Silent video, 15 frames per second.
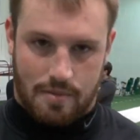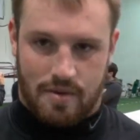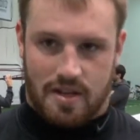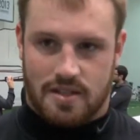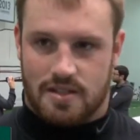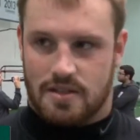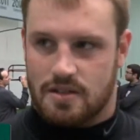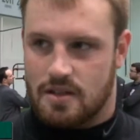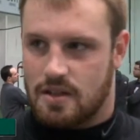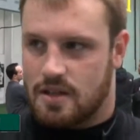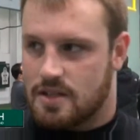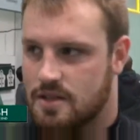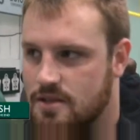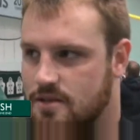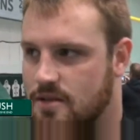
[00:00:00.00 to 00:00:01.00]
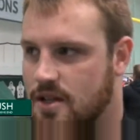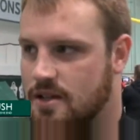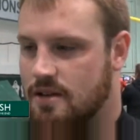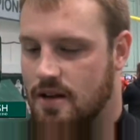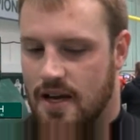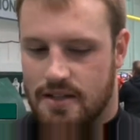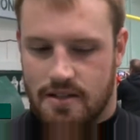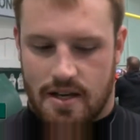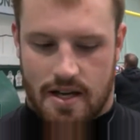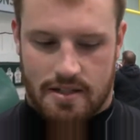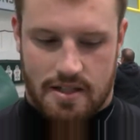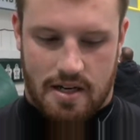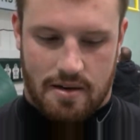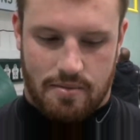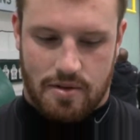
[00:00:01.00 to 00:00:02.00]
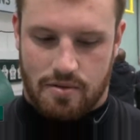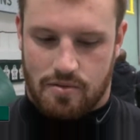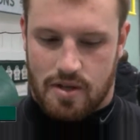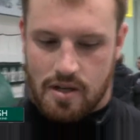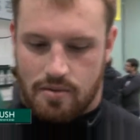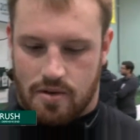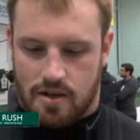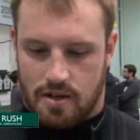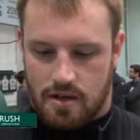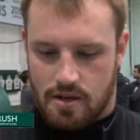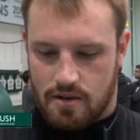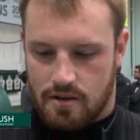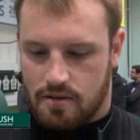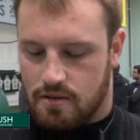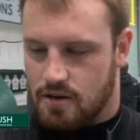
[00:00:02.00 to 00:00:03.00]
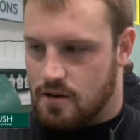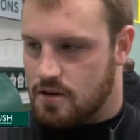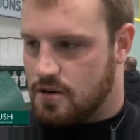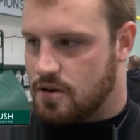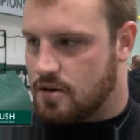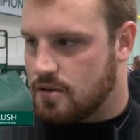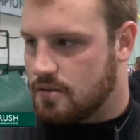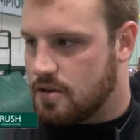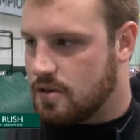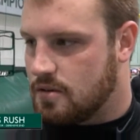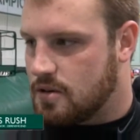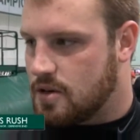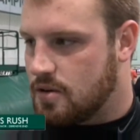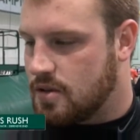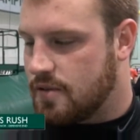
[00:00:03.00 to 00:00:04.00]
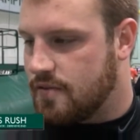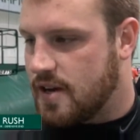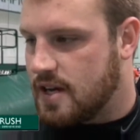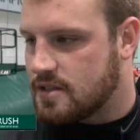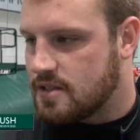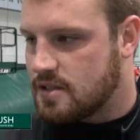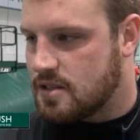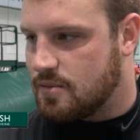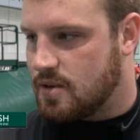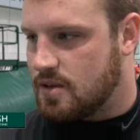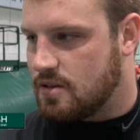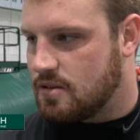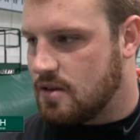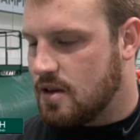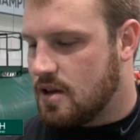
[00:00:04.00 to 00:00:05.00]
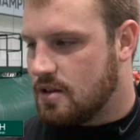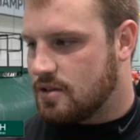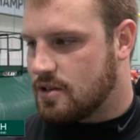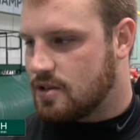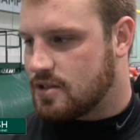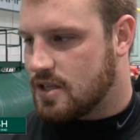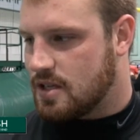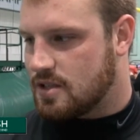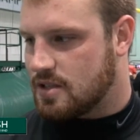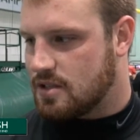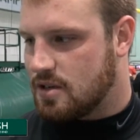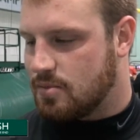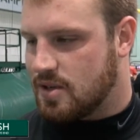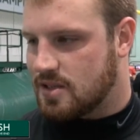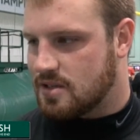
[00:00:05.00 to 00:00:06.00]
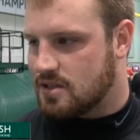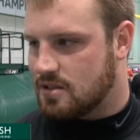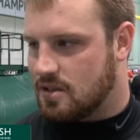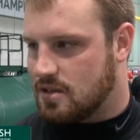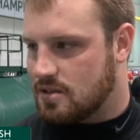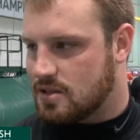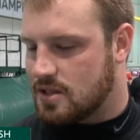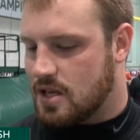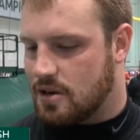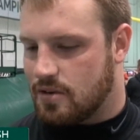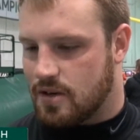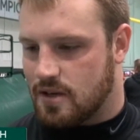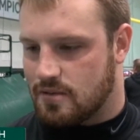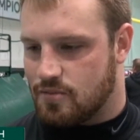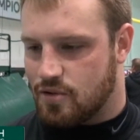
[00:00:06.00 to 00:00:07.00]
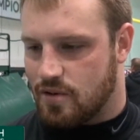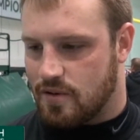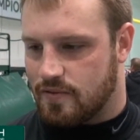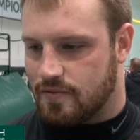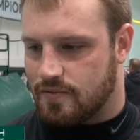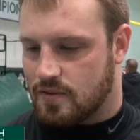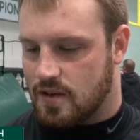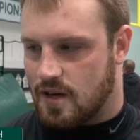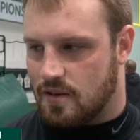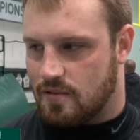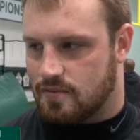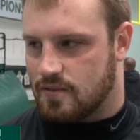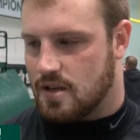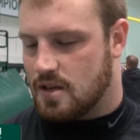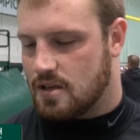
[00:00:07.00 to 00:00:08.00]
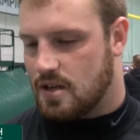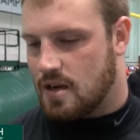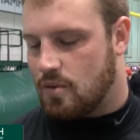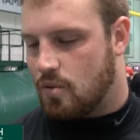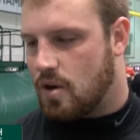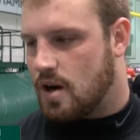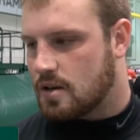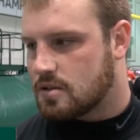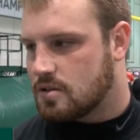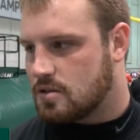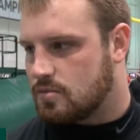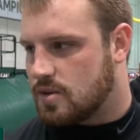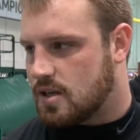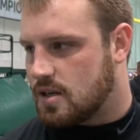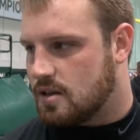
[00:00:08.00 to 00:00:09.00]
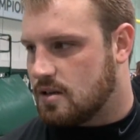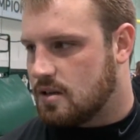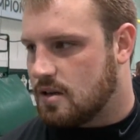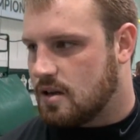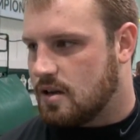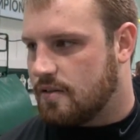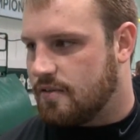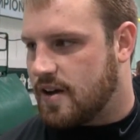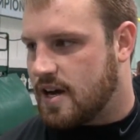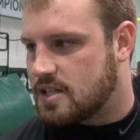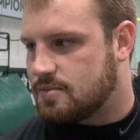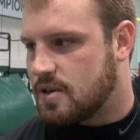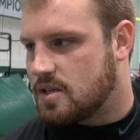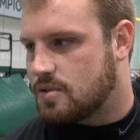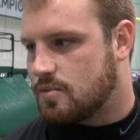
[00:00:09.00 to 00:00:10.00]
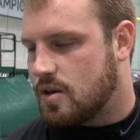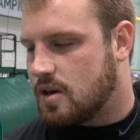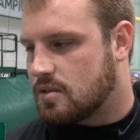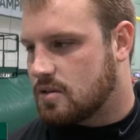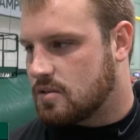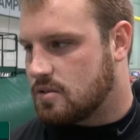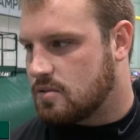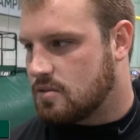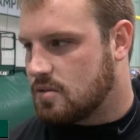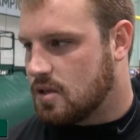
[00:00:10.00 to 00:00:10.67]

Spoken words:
I mean, it's the, at that time in the week where you can, you know, you're going the fastest. I mean, Thursday is a little bit, you know, slower, more of kind of not walkthrough, but a fast-paced walkthrough.